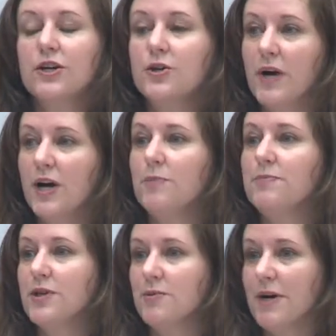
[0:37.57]
who
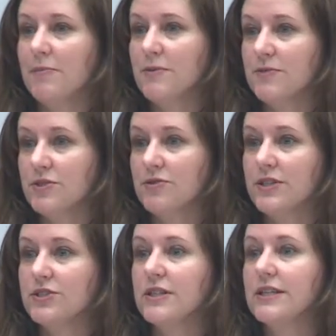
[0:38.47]
helped the Obama
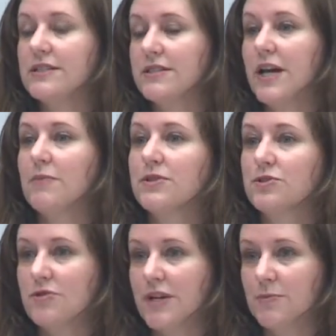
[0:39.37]
administration establish
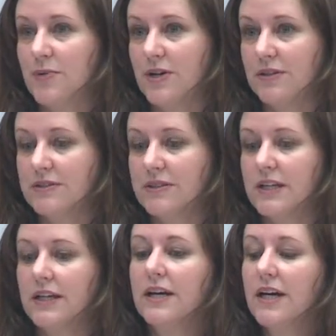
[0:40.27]
trade policy.